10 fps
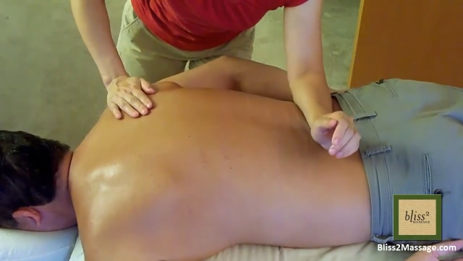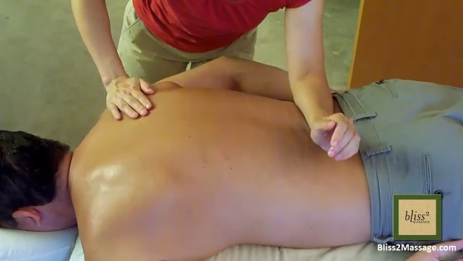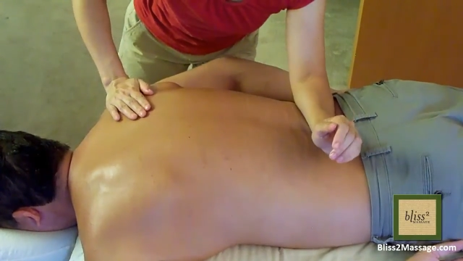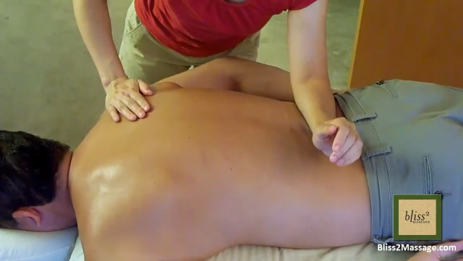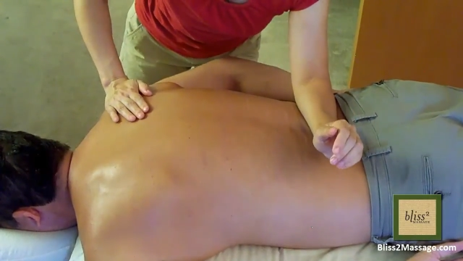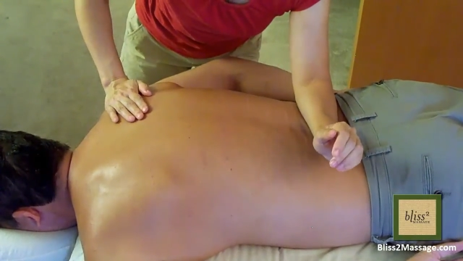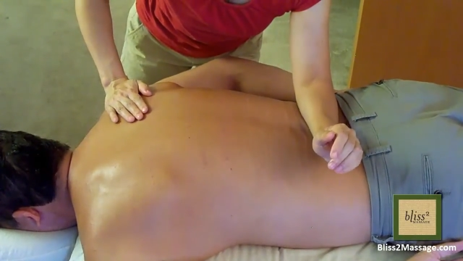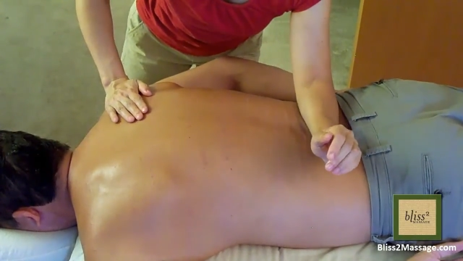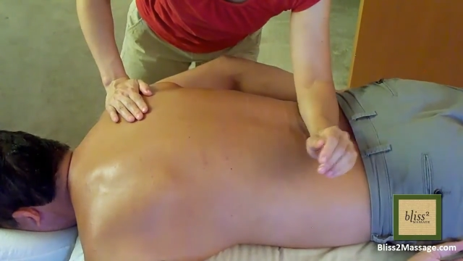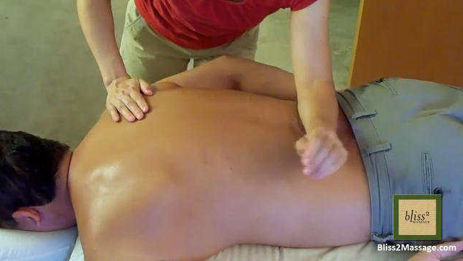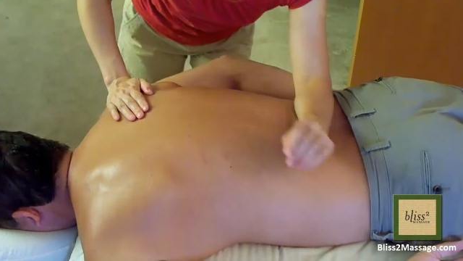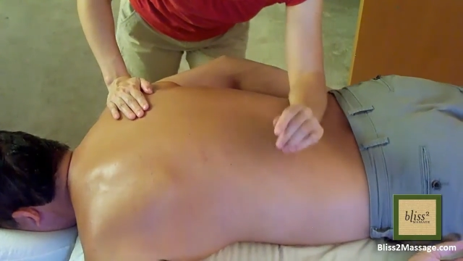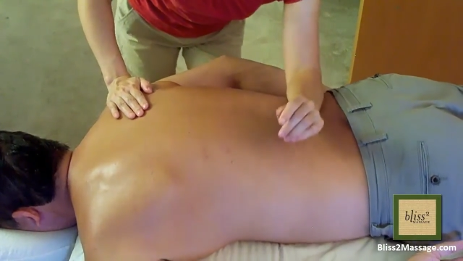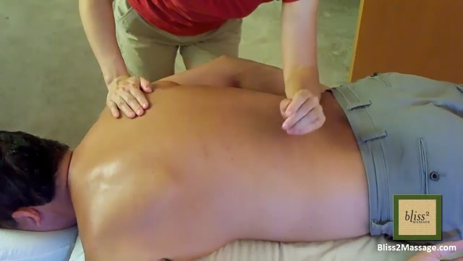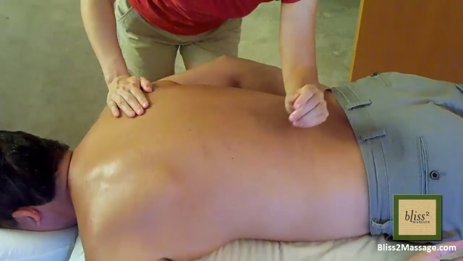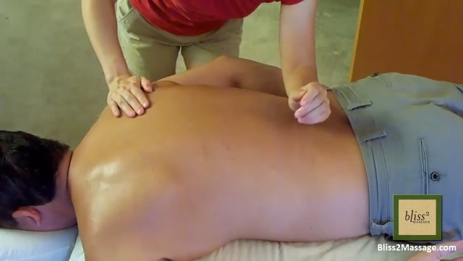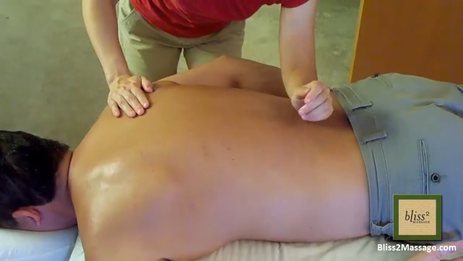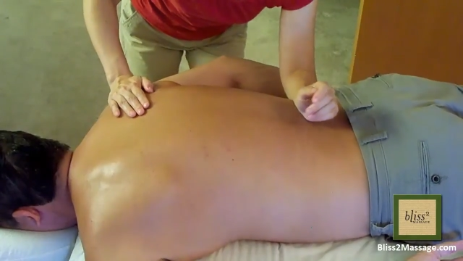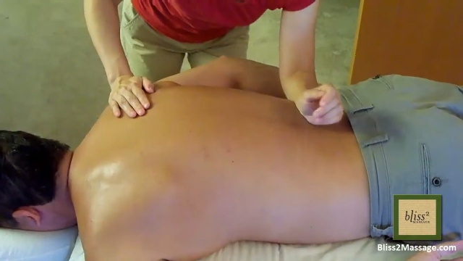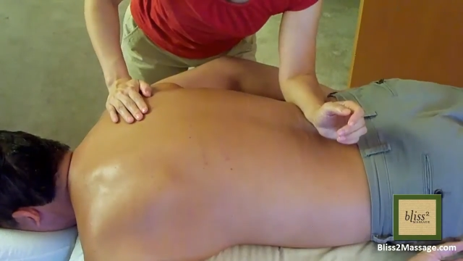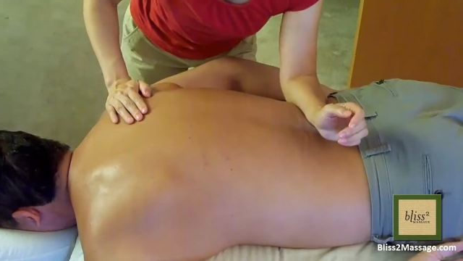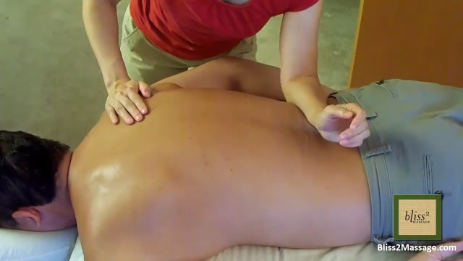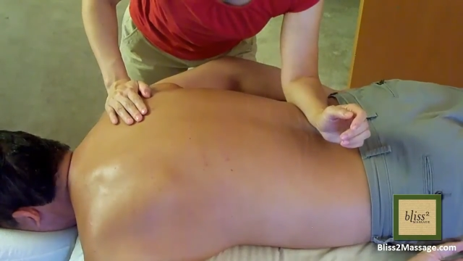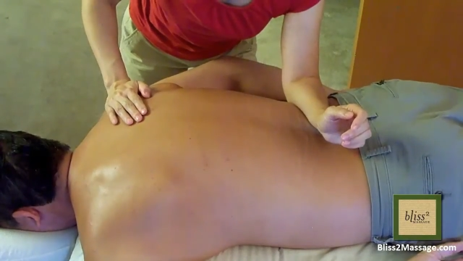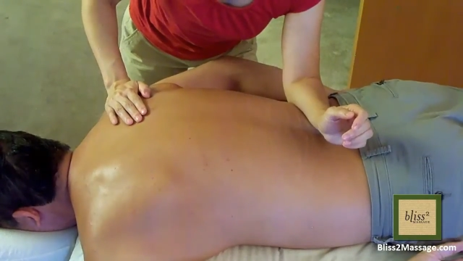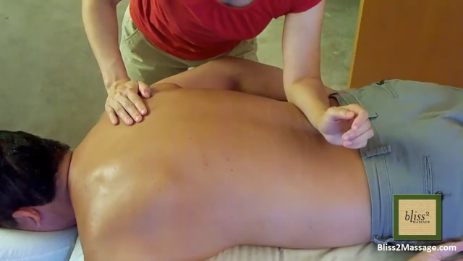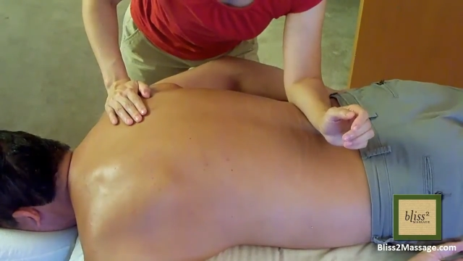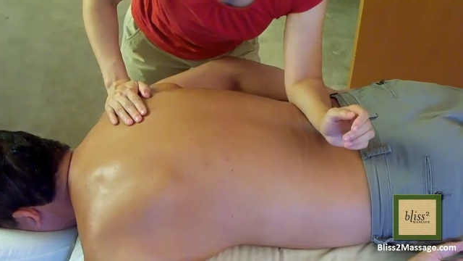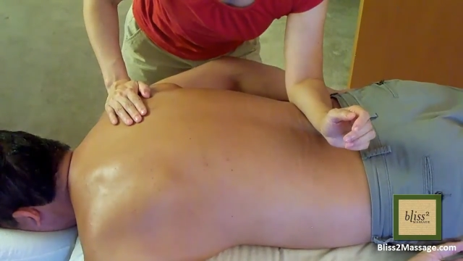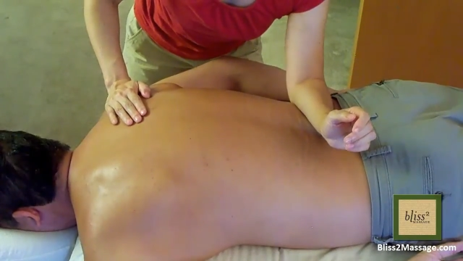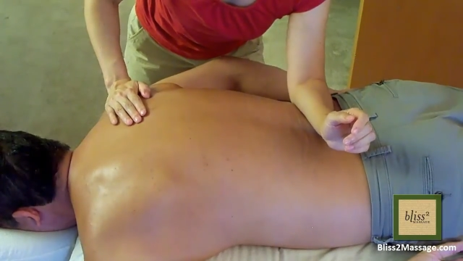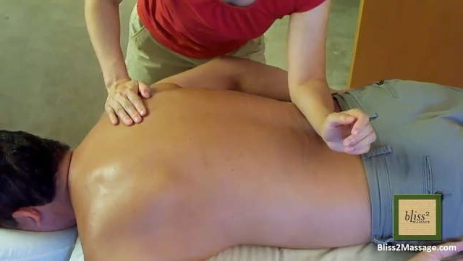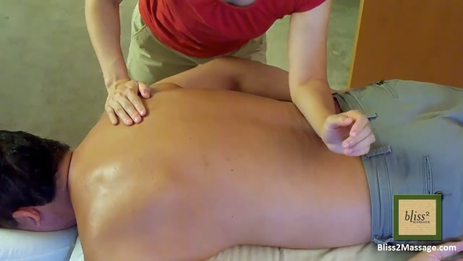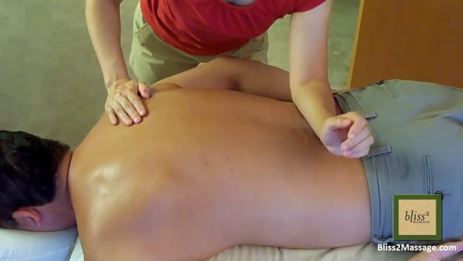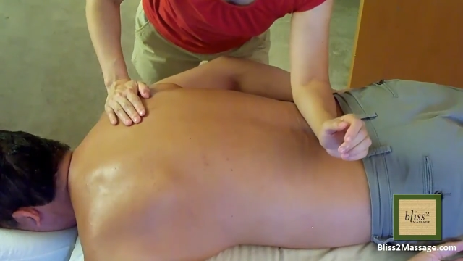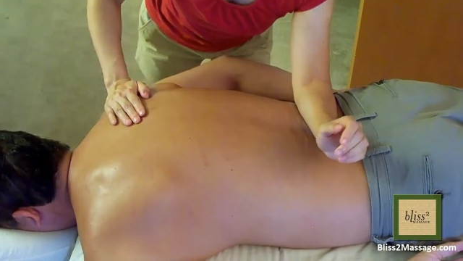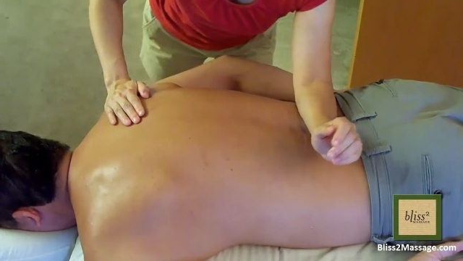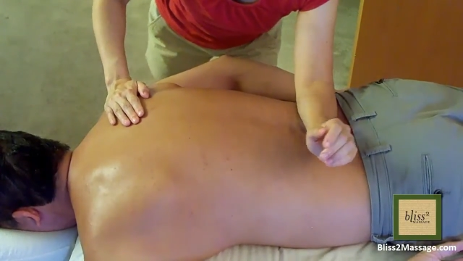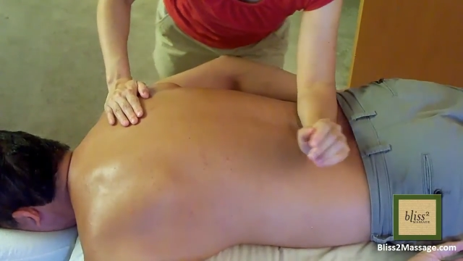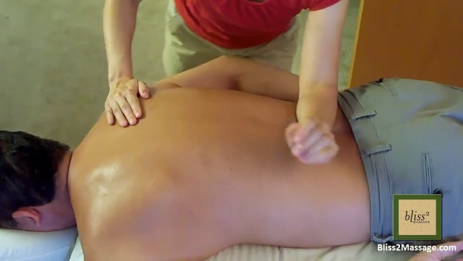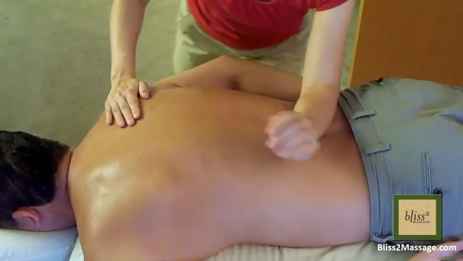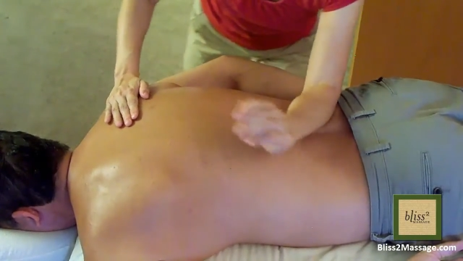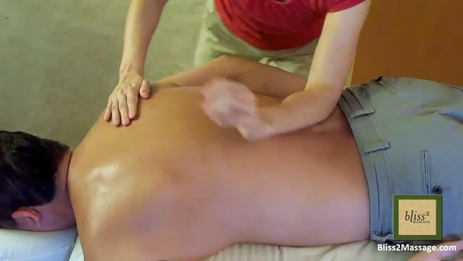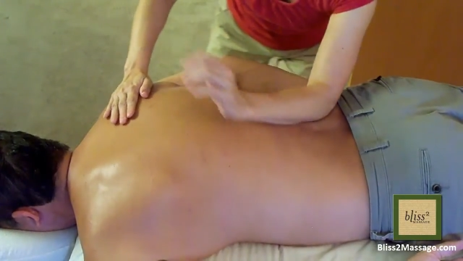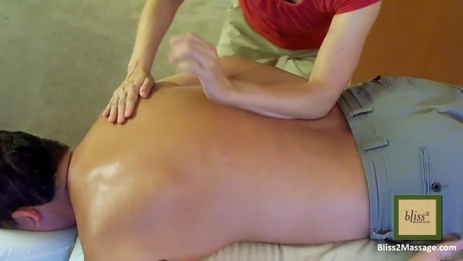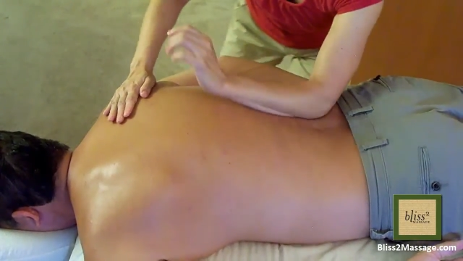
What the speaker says: No face is visible, so there are no lips to read.